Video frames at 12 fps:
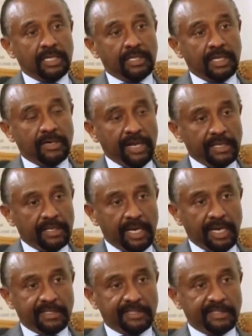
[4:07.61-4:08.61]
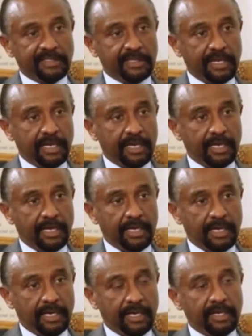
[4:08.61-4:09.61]
The Great Lakes
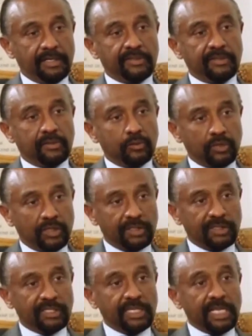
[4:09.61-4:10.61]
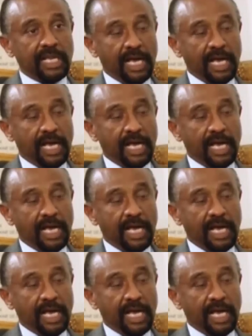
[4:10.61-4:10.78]
institutions